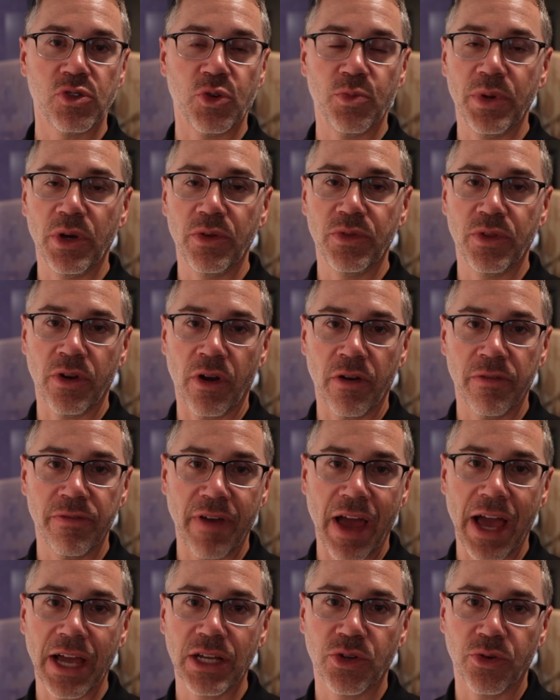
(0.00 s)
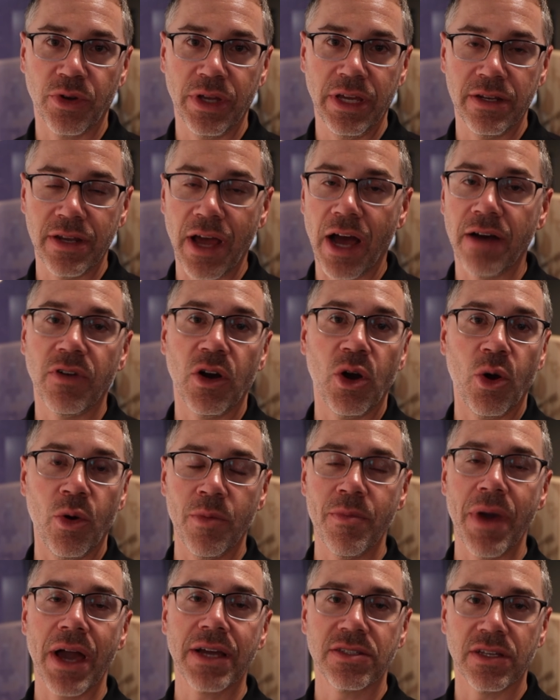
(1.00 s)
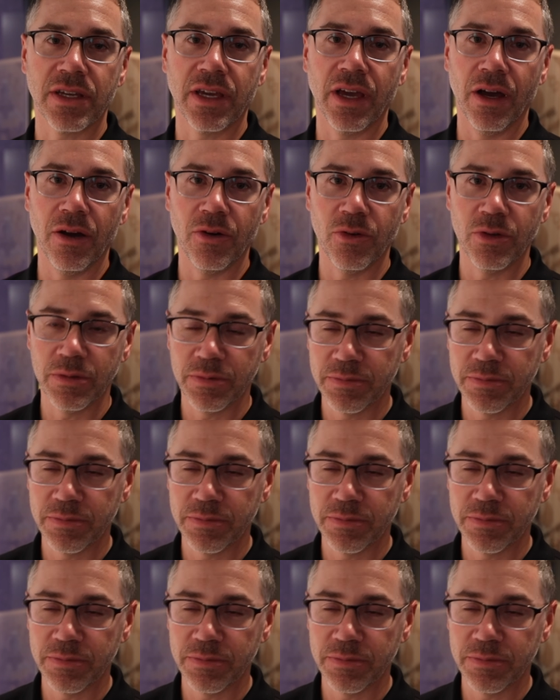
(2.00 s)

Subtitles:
are built in our factory in Navajo, Mexico.